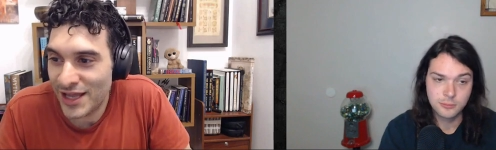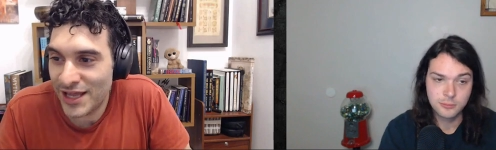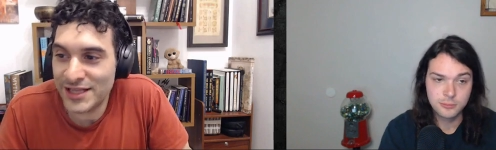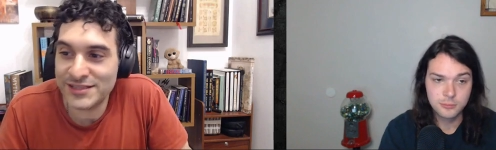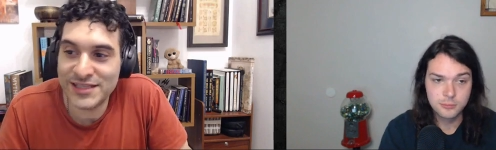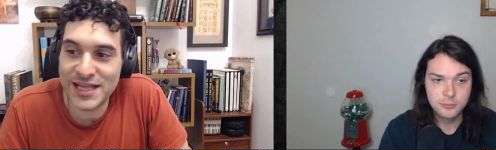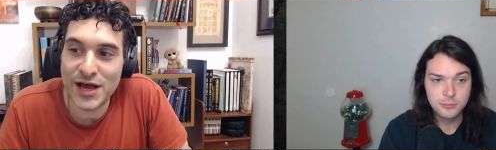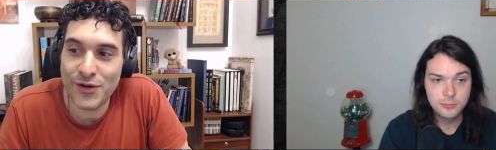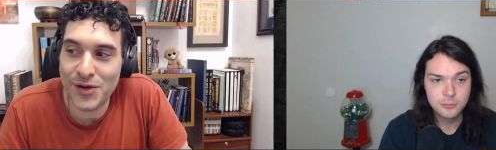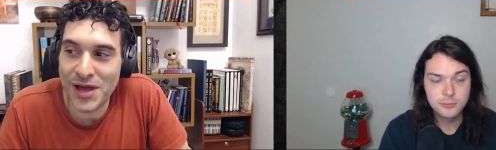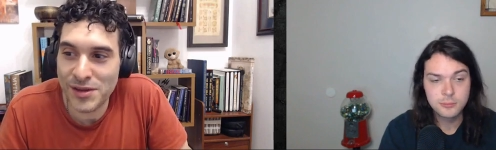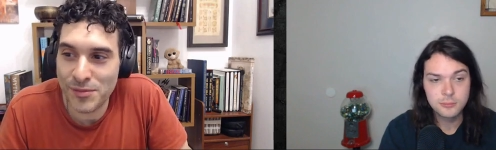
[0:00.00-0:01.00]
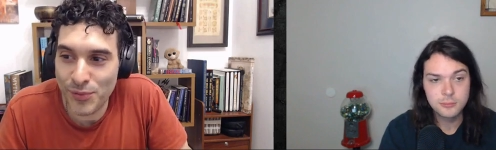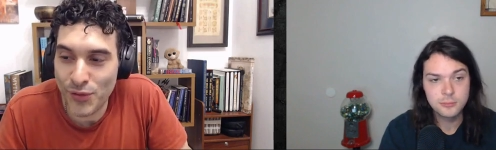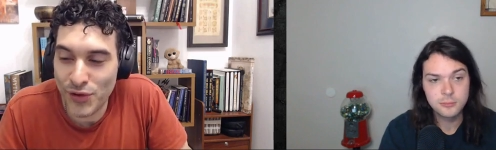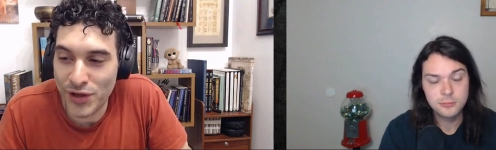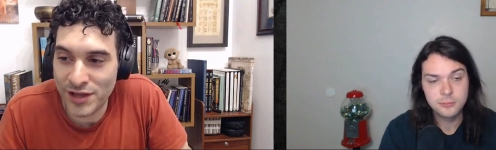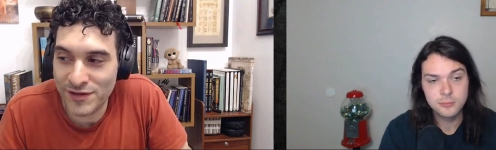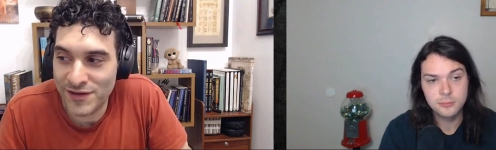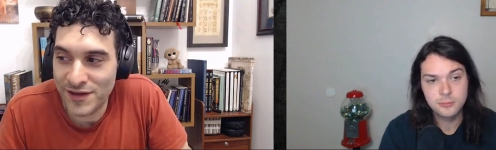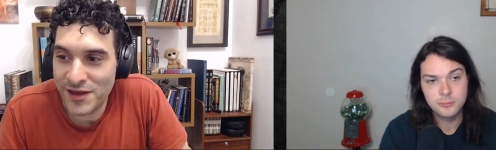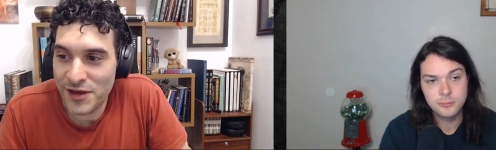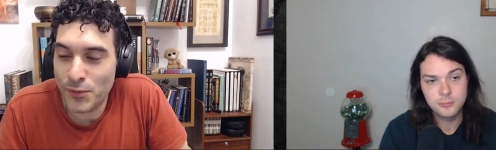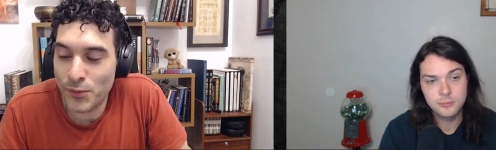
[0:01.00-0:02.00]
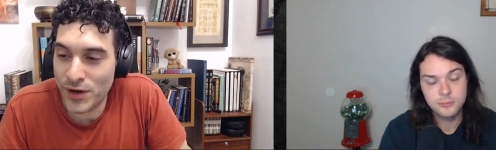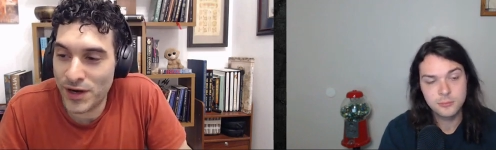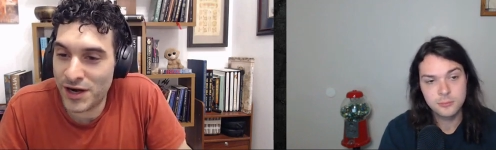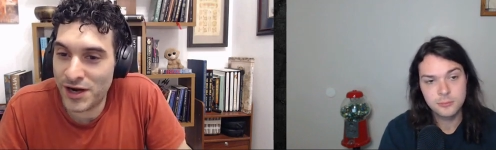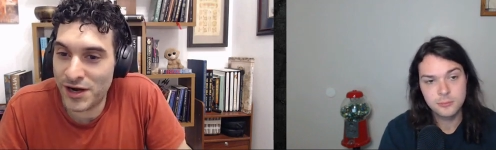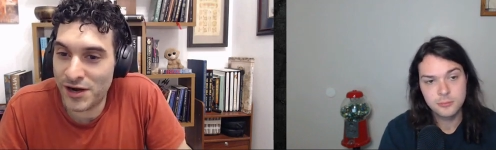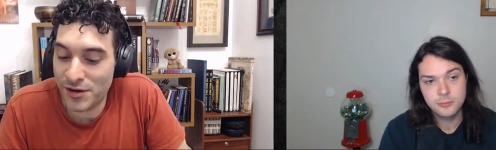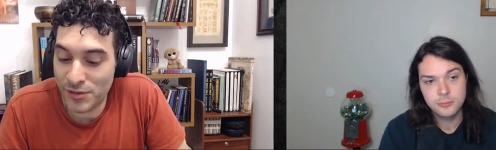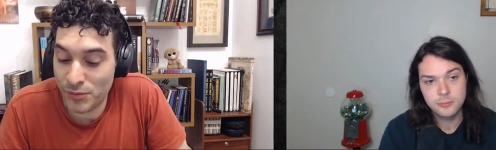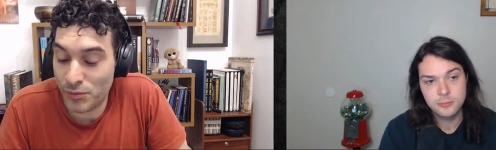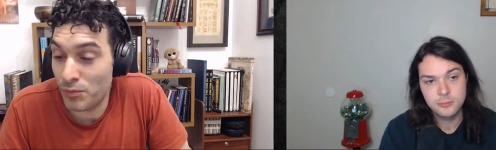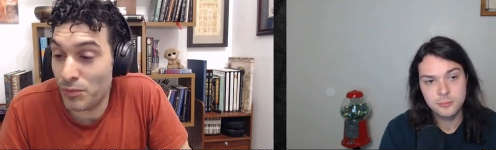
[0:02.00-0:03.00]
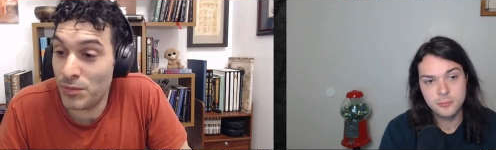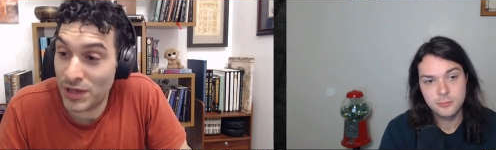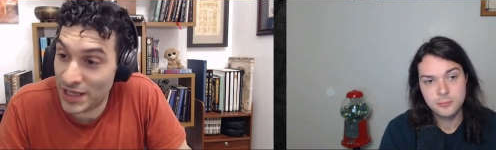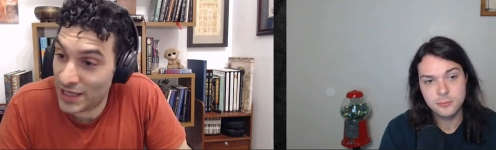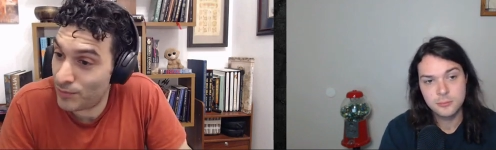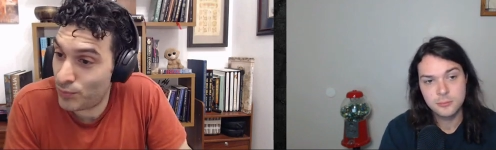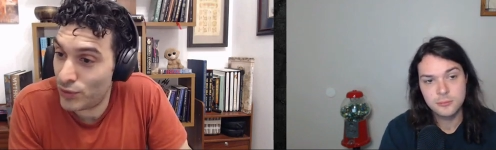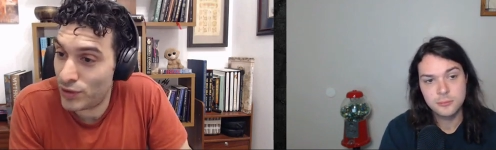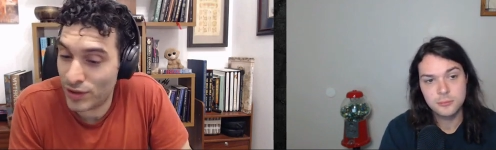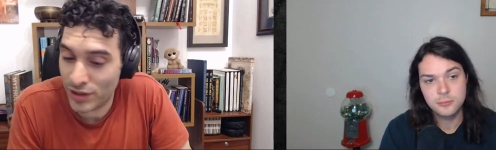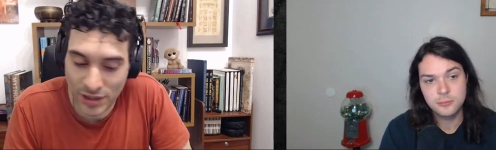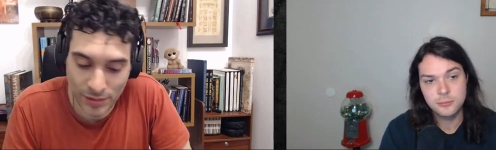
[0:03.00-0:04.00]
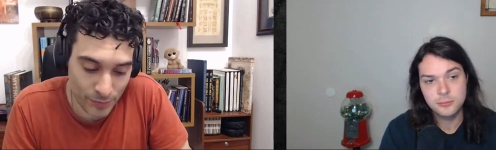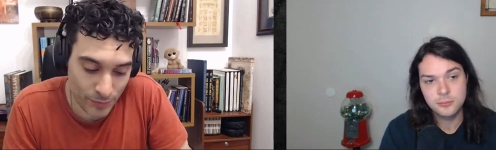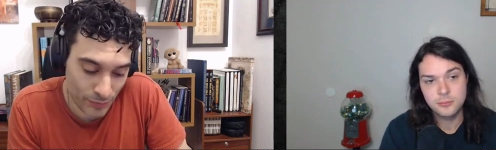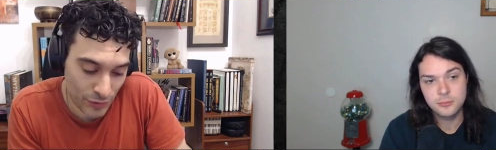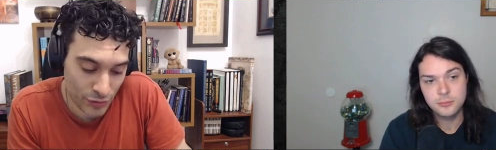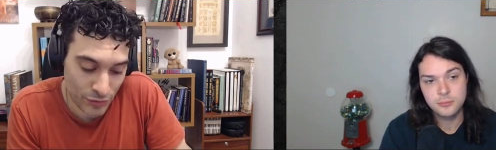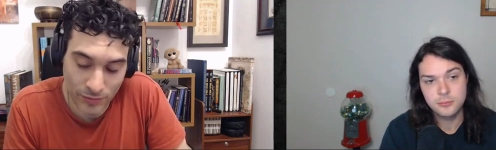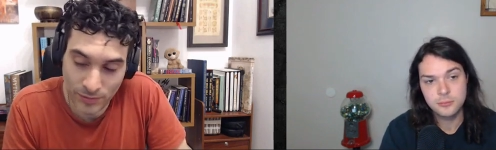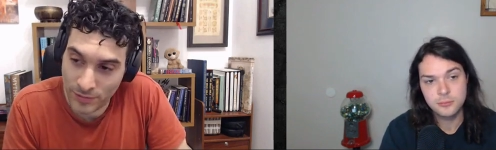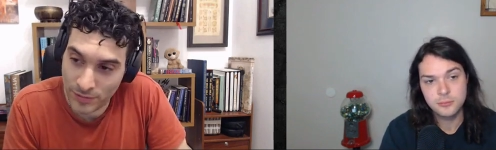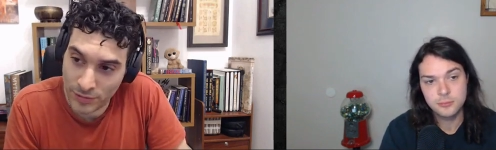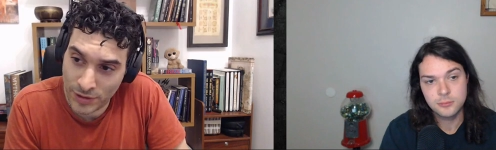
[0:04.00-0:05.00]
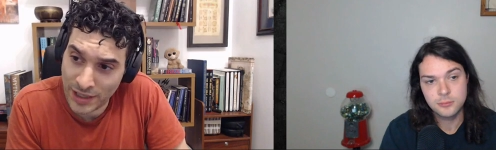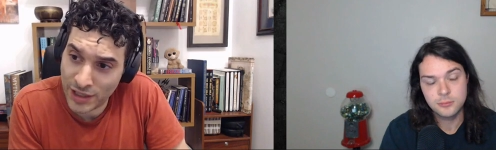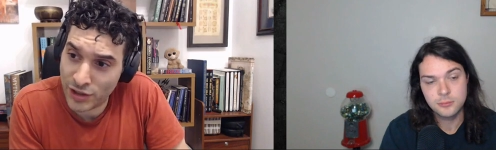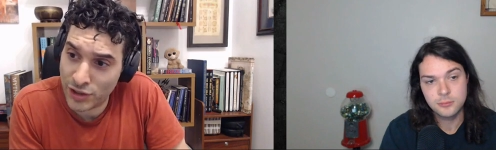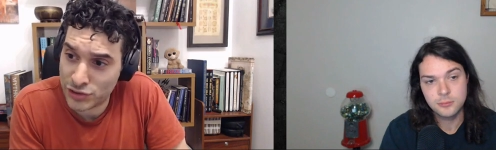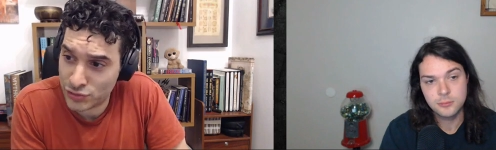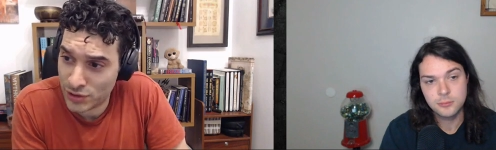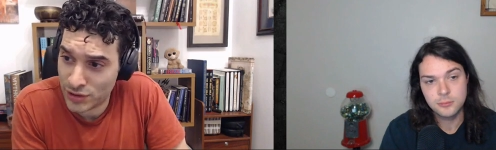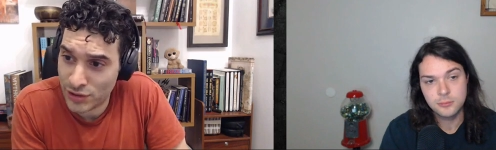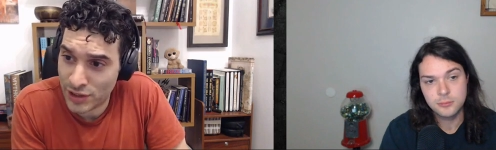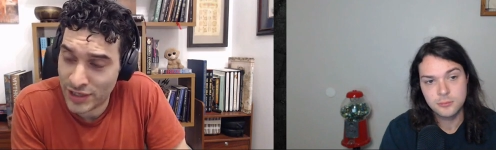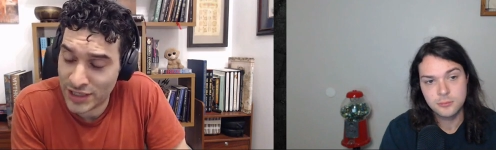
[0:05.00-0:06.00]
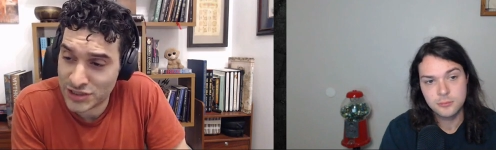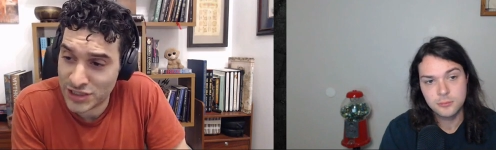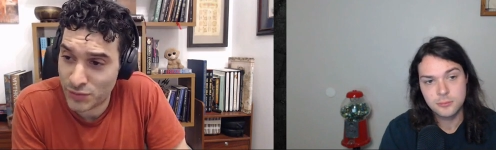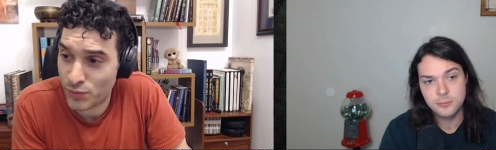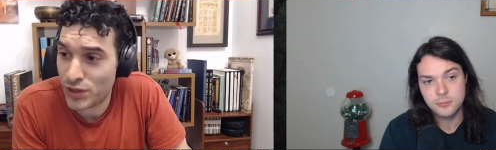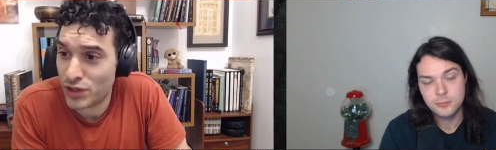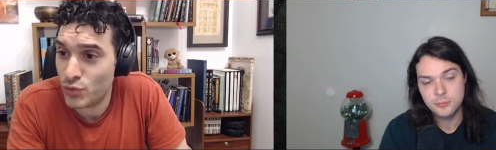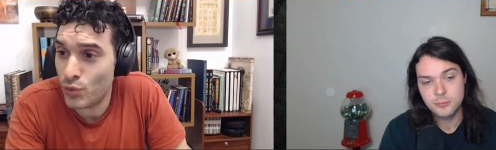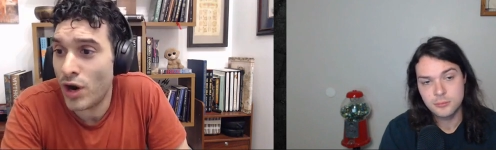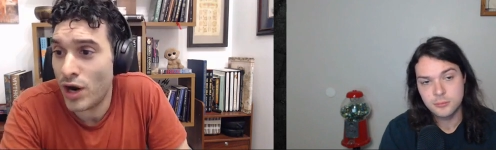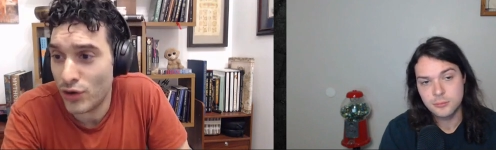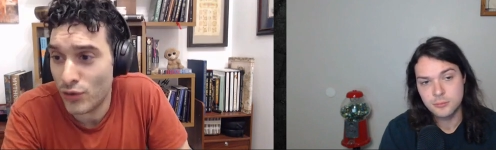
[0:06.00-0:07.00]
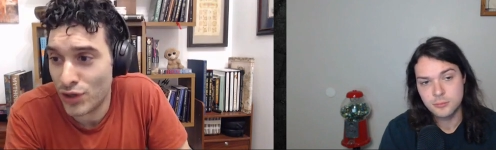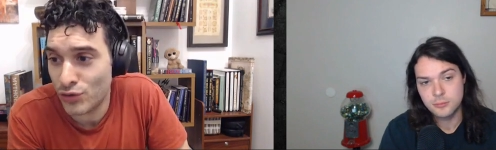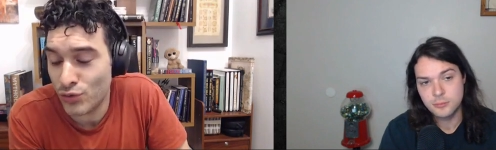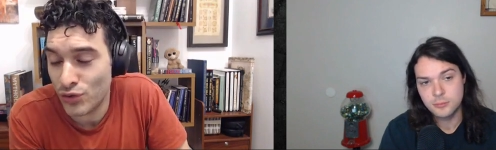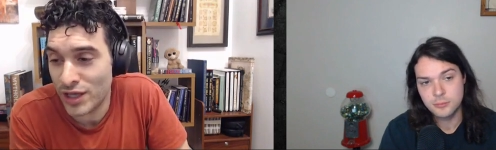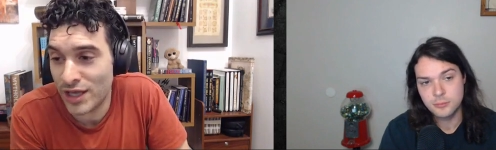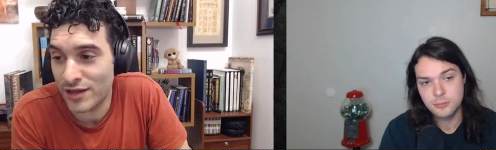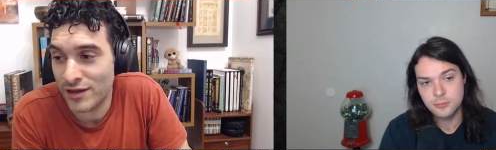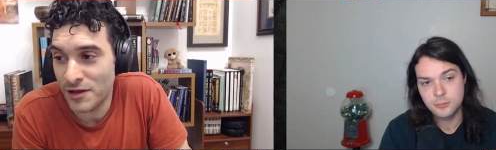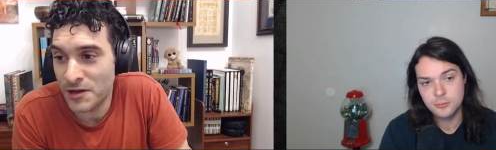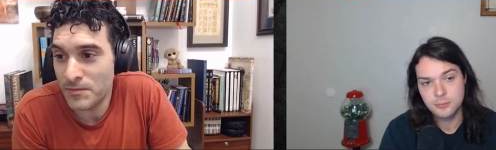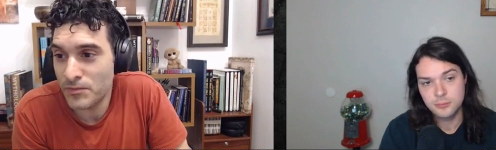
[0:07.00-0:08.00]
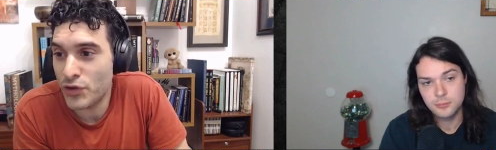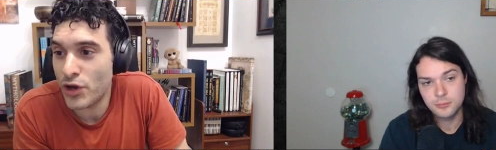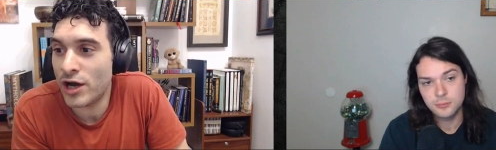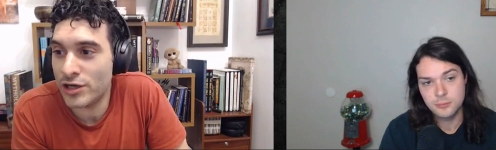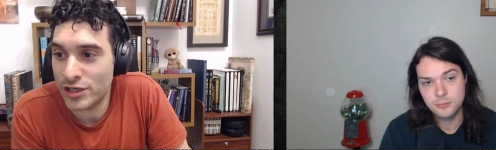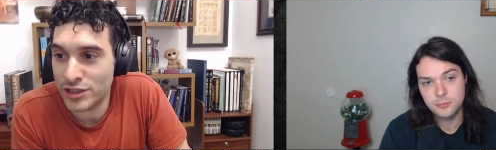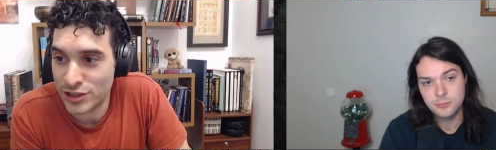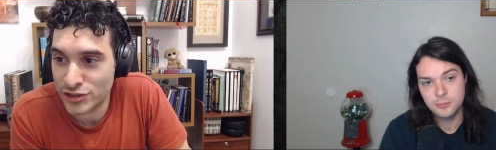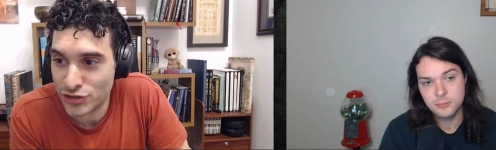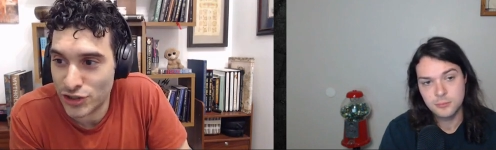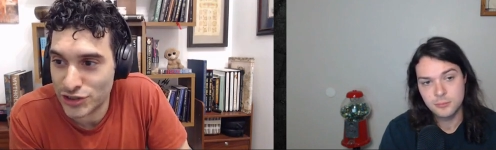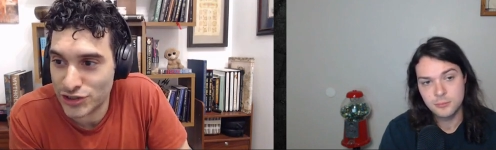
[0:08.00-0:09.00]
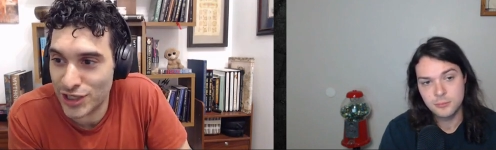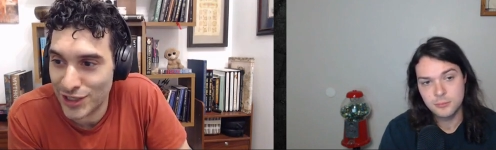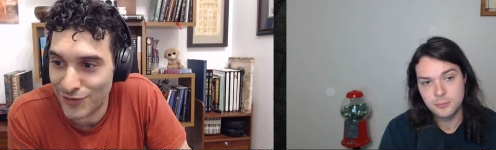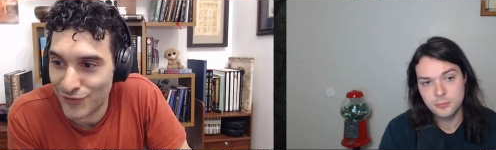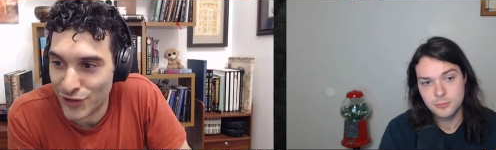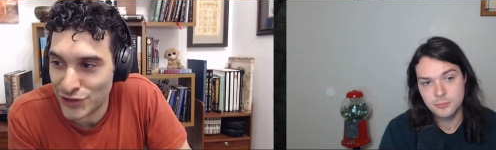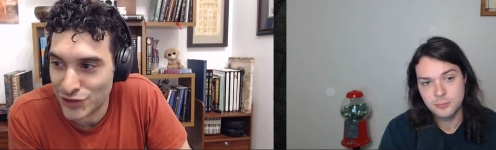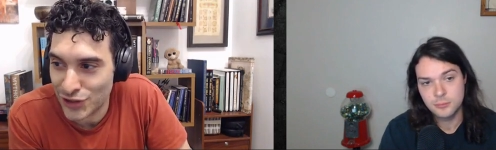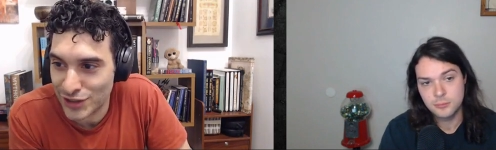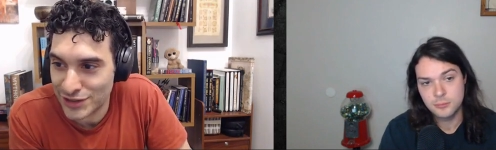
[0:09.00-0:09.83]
Speaker 1: is now at the point where maybe get put, you know, taking us to a direction where you are going to get the utter destruction of Russia.